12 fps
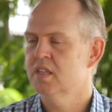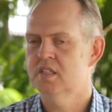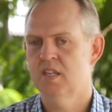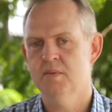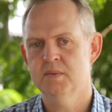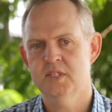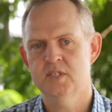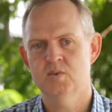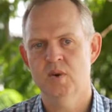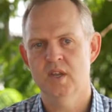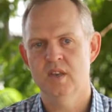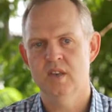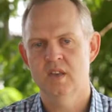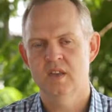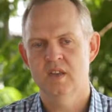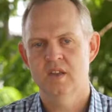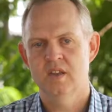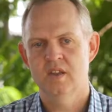debits is when
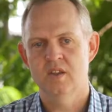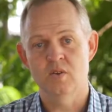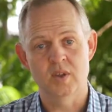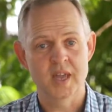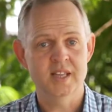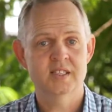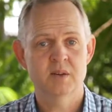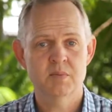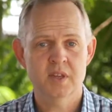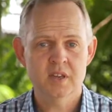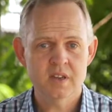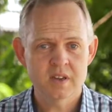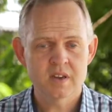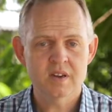you get something,